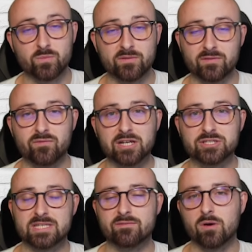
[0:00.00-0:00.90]
with the
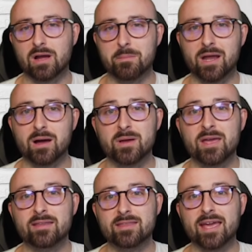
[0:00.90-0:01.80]
fixtures they've got coming up,
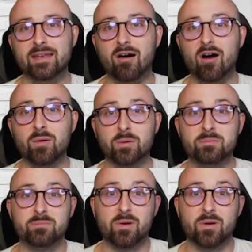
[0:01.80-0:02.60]
then I would,